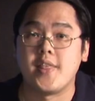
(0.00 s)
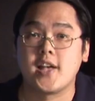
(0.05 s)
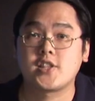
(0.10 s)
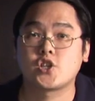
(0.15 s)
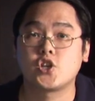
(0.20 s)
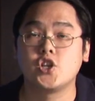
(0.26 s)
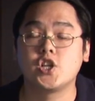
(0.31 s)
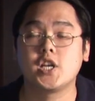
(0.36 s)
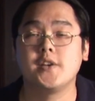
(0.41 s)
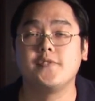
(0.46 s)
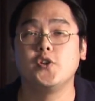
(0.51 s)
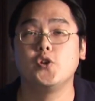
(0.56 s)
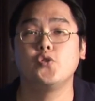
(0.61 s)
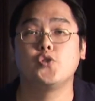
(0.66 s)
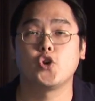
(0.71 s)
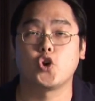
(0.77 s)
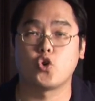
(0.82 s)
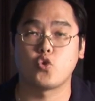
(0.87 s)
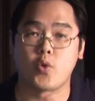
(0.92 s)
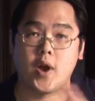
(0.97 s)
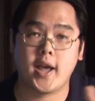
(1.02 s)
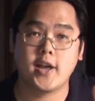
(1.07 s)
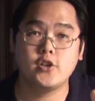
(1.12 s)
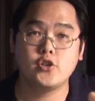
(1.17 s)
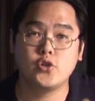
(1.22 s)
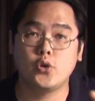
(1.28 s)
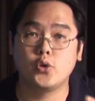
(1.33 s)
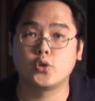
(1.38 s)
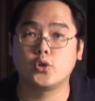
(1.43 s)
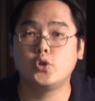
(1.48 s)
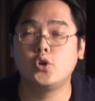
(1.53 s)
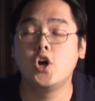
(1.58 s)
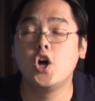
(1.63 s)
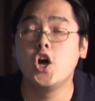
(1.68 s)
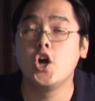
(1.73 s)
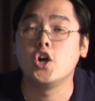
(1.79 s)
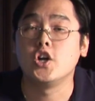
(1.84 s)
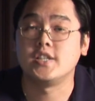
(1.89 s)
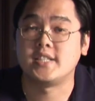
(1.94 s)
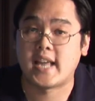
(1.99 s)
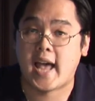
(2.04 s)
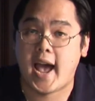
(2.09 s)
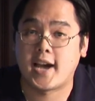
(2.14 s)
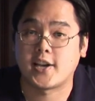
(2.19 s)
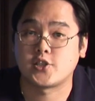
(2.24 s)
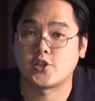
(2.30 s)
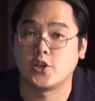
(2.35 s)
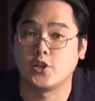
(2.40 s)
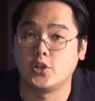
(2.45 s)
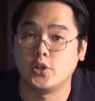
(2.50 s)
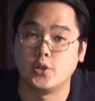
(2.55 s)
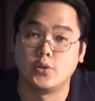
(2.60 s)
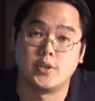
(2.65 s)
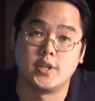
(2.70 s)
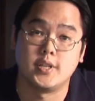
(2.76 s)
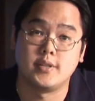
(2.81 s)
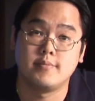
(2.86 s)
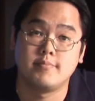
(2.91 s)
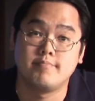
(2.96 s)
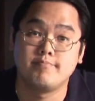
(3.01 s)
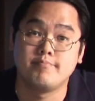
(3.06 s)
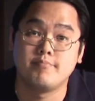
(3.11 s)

that's going to give you the grand total, tax included.